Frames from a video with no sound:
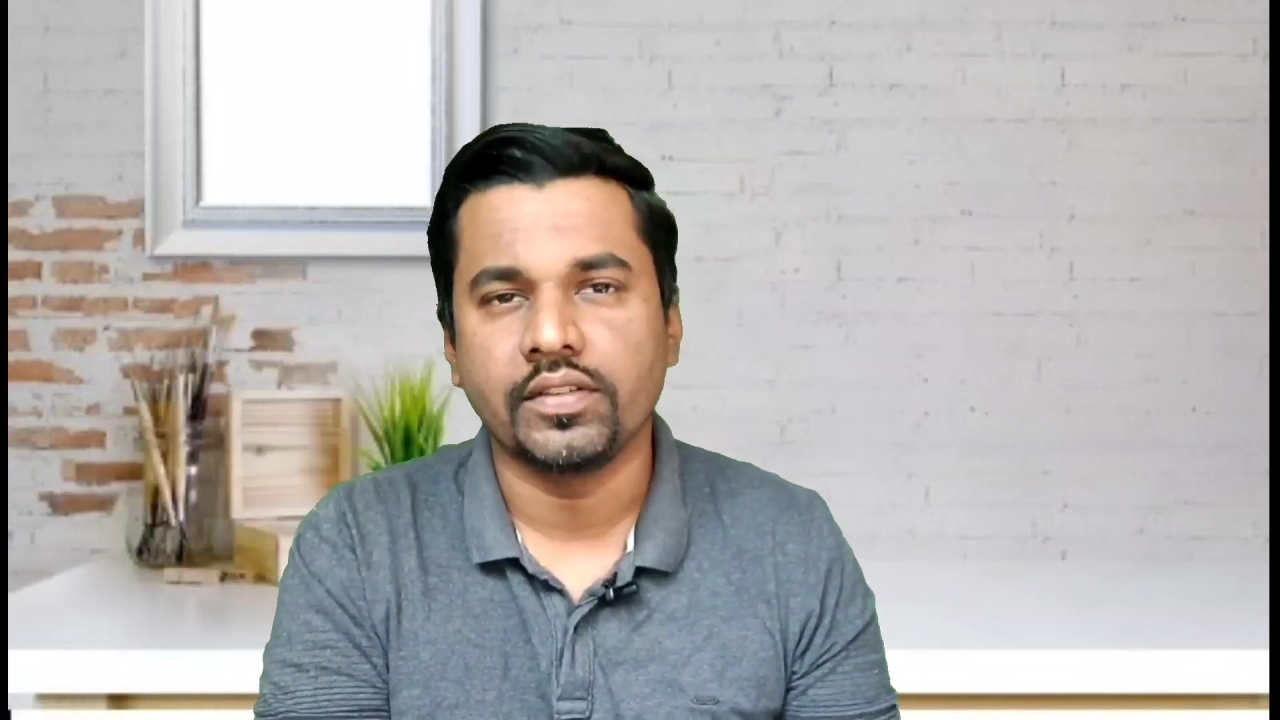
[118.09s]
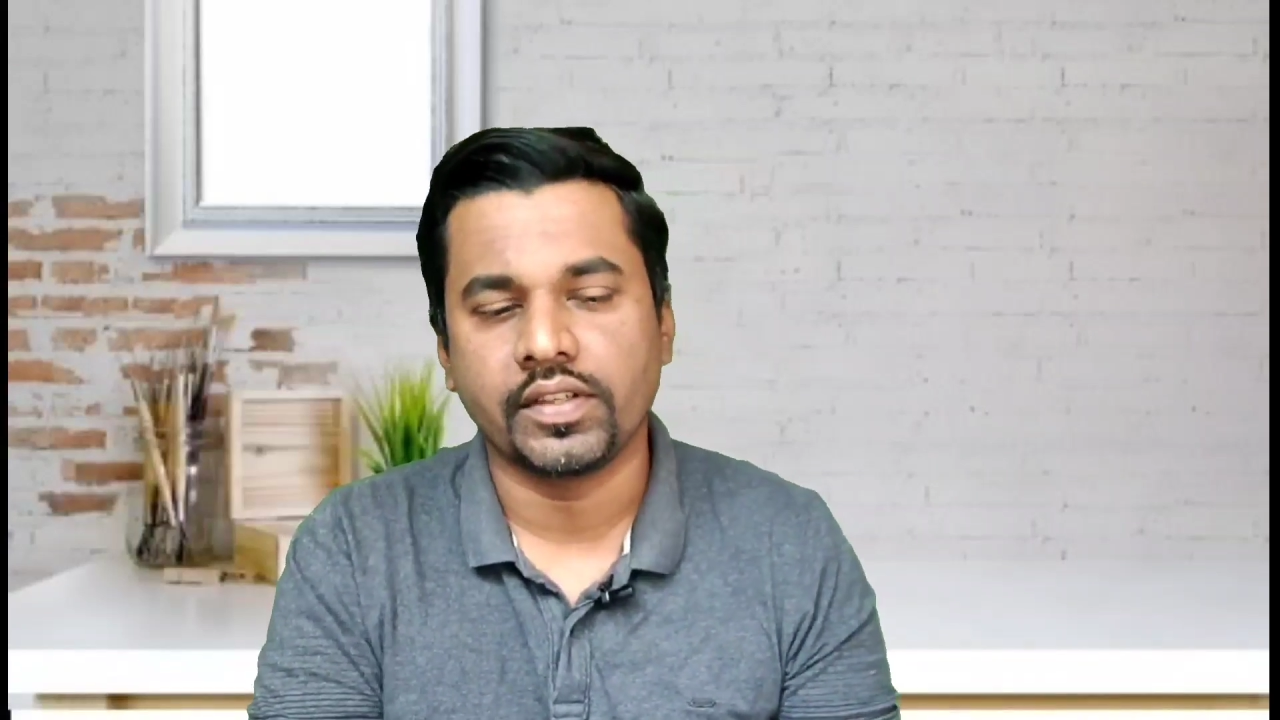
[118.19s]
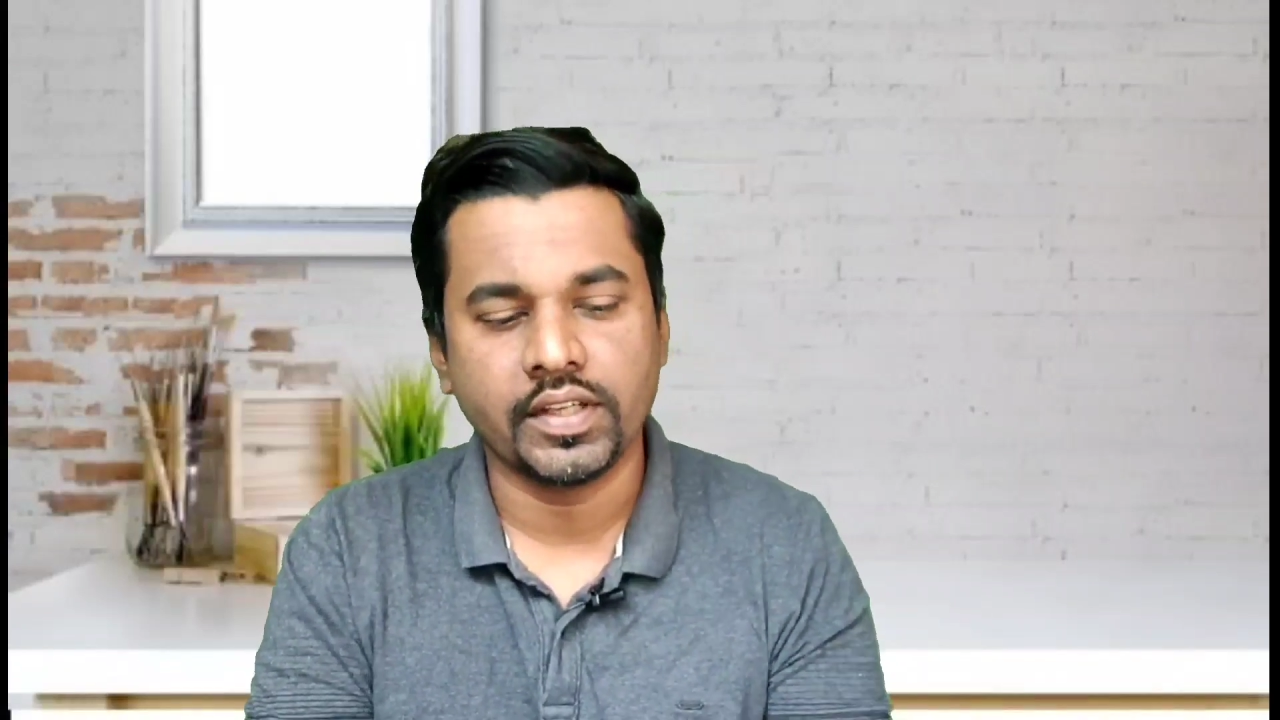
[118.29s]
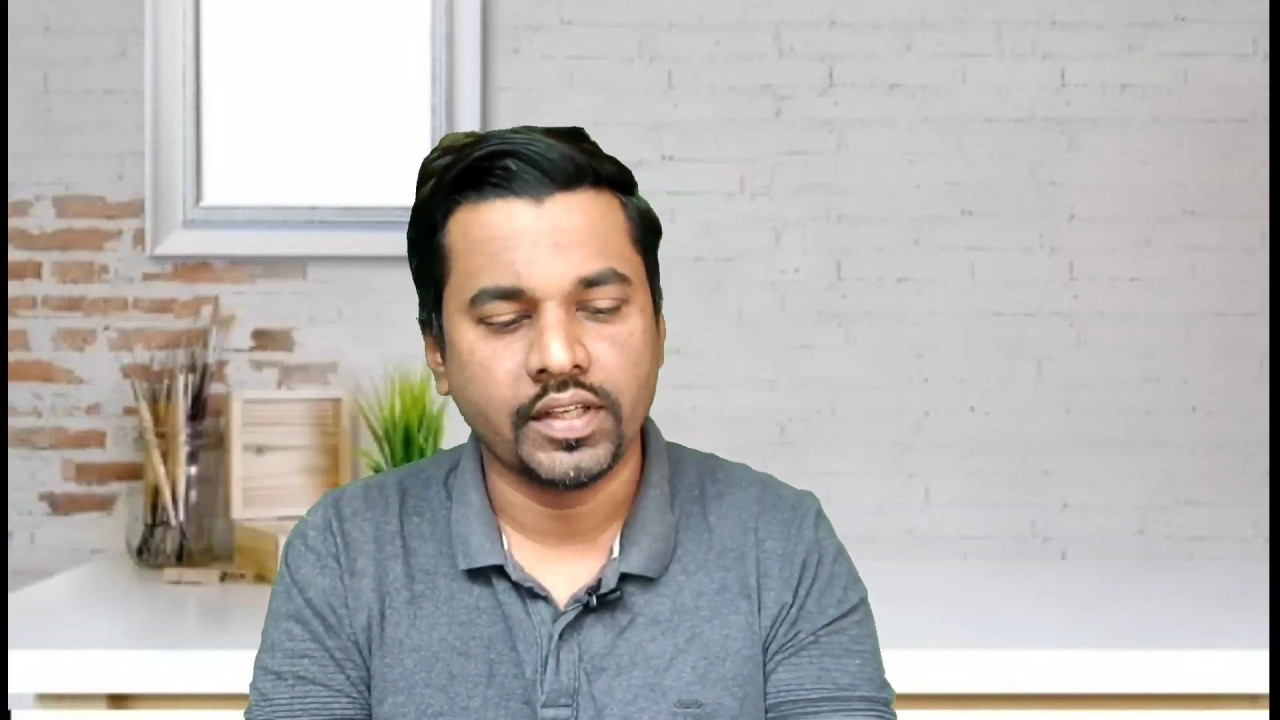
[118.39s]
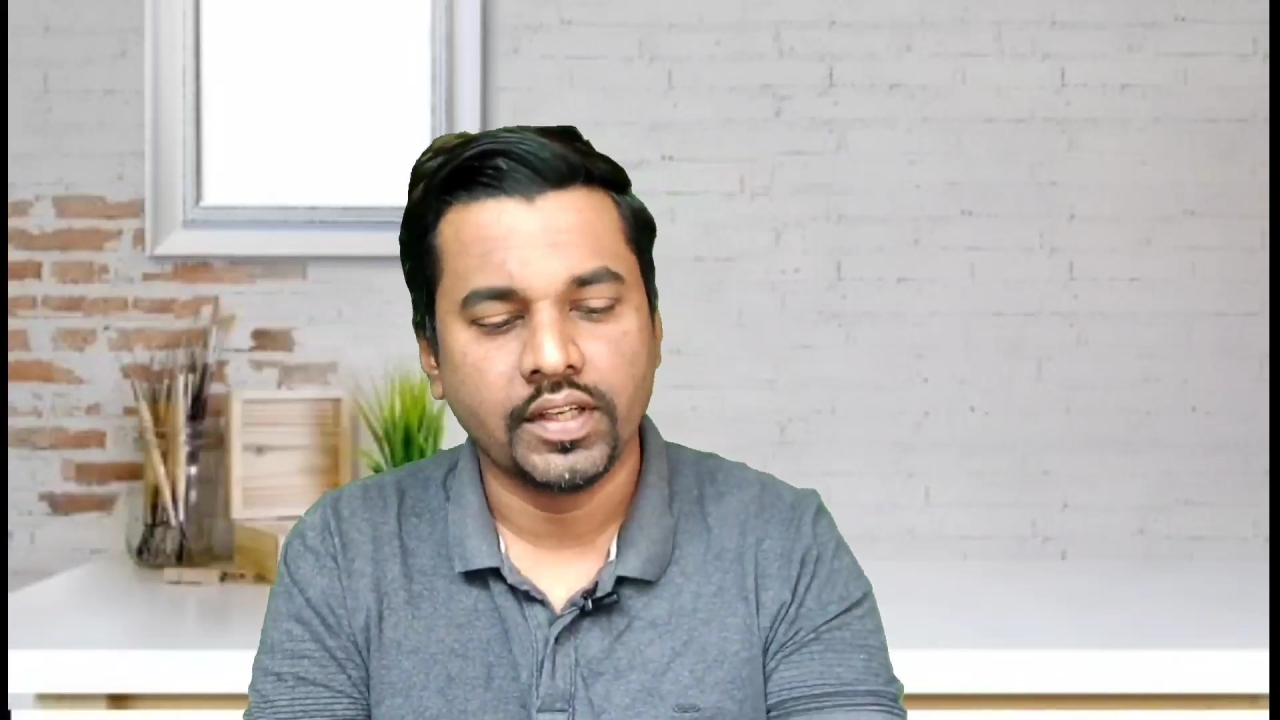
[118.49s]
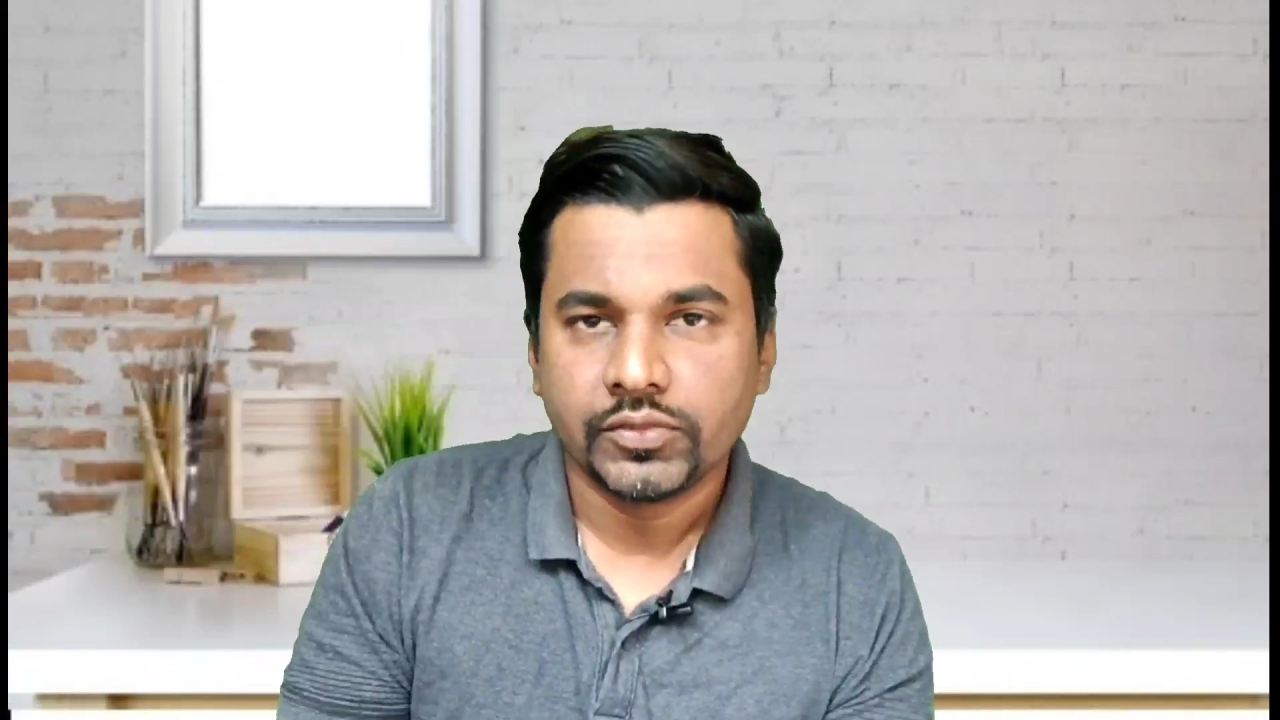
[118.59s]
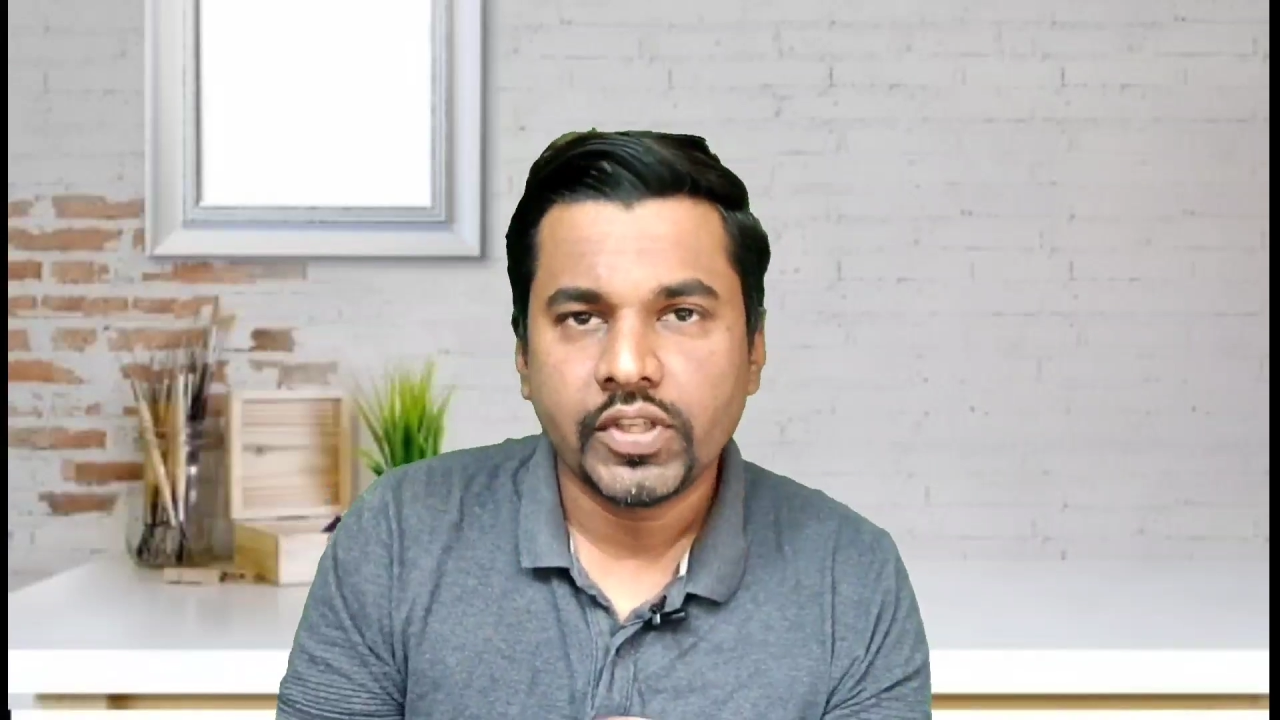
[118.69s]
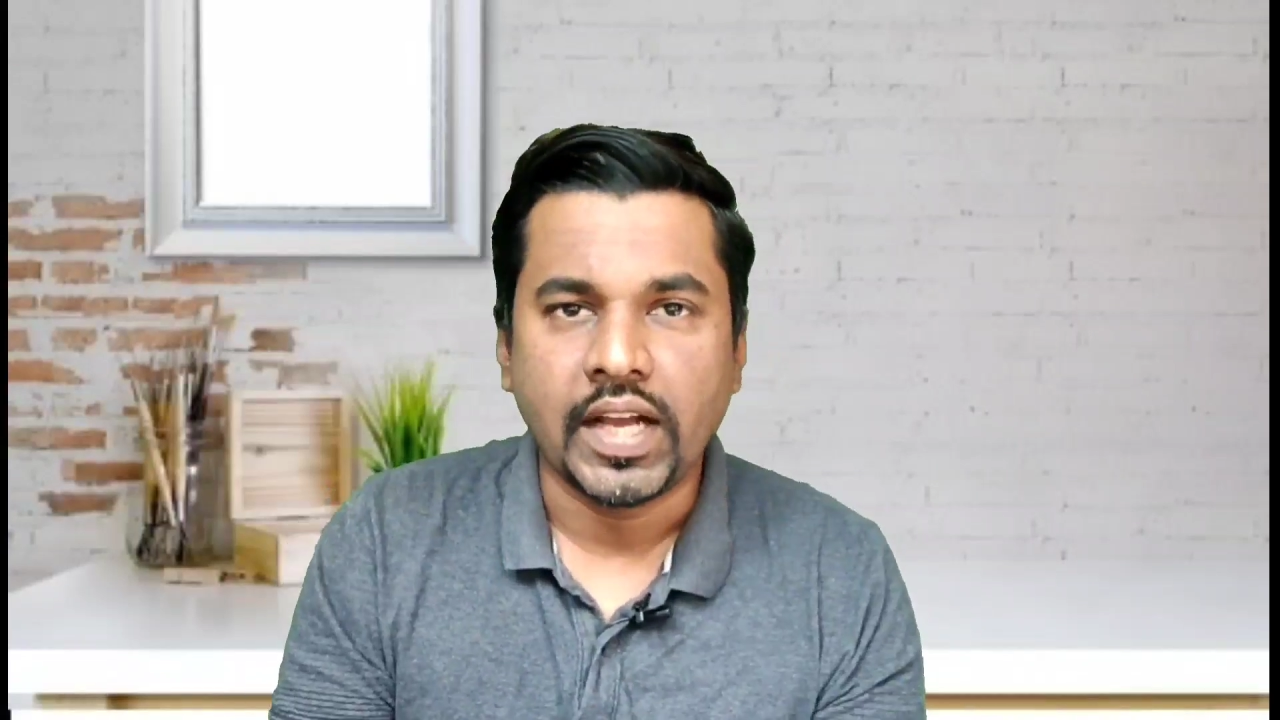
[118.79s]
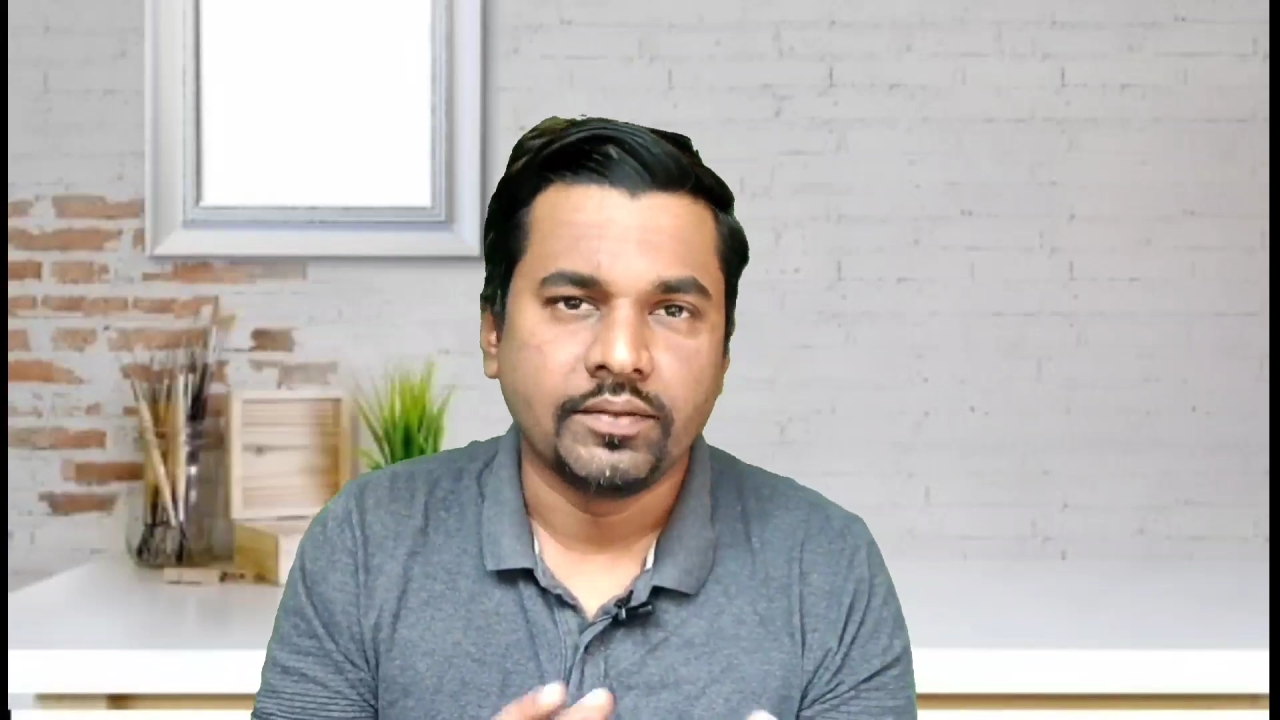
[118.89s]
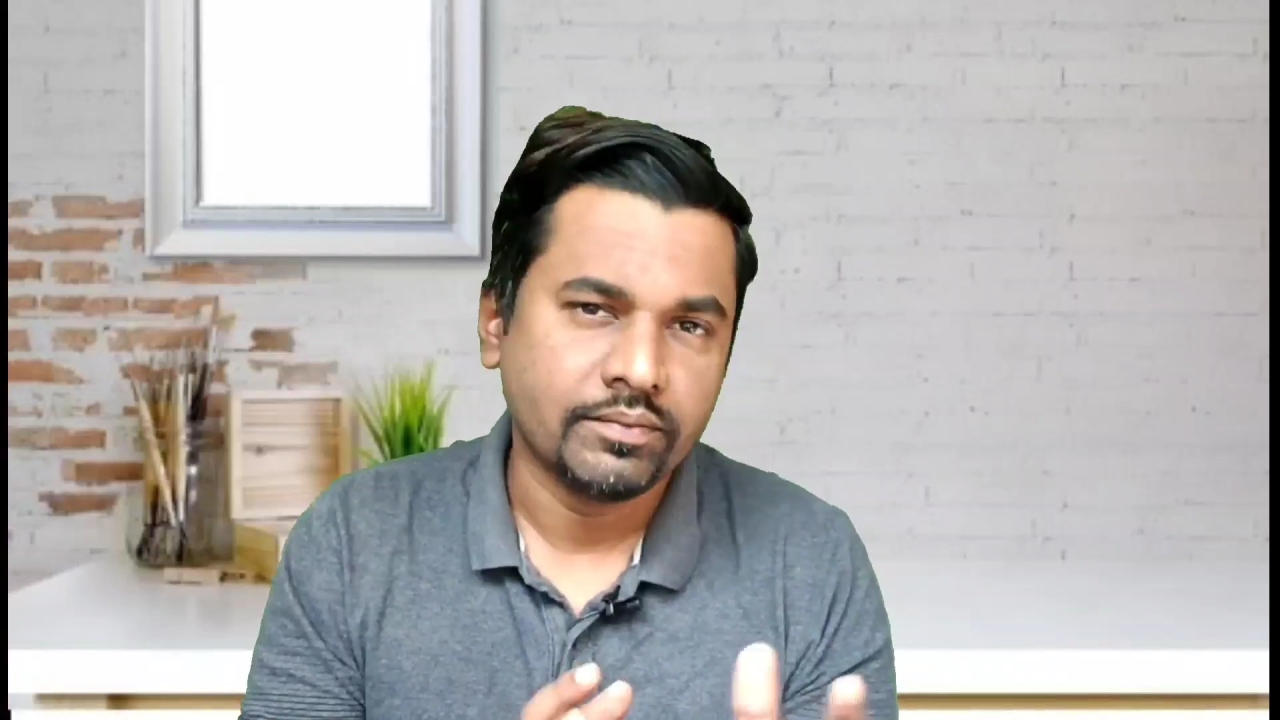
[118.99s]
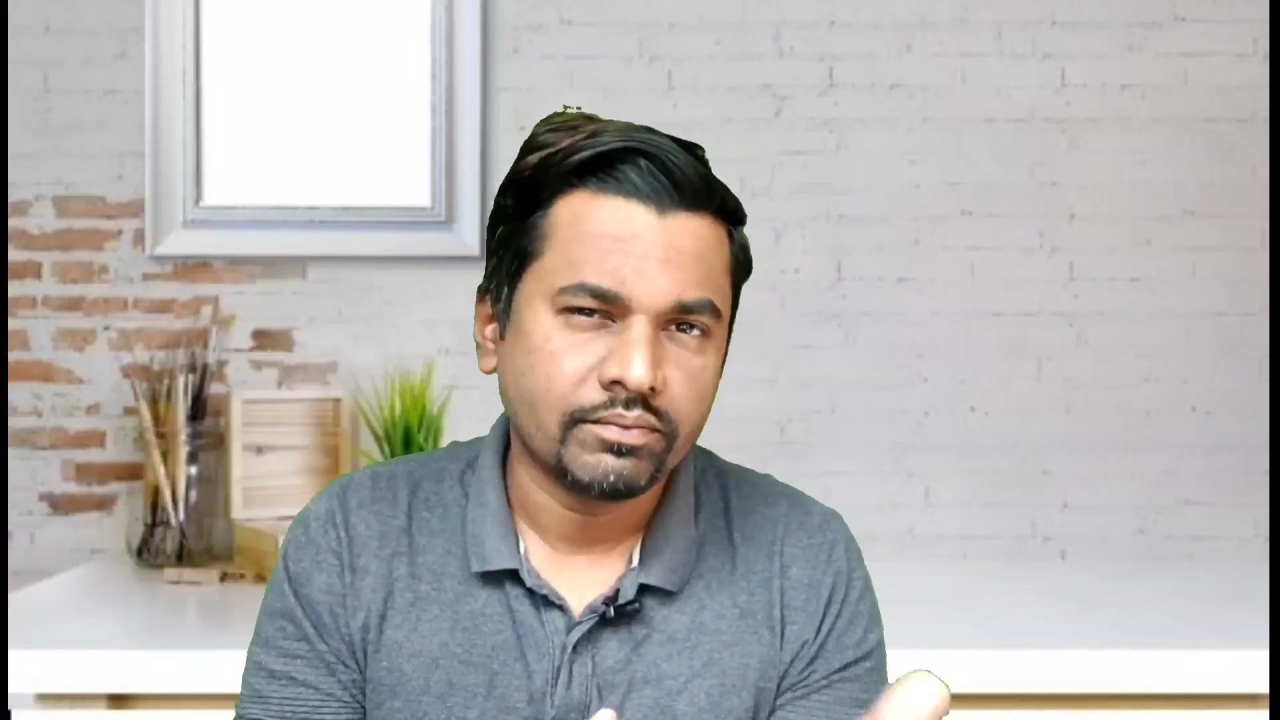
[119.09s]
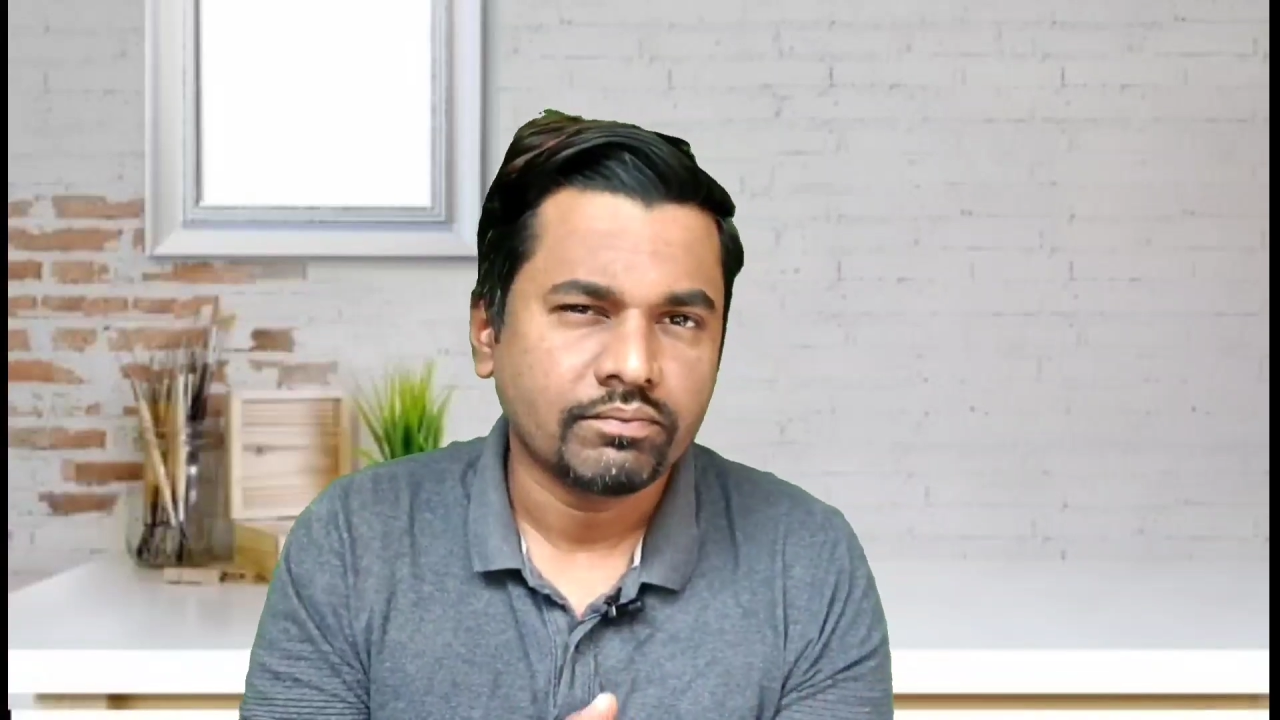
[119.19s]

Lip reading: Okay, so yeah,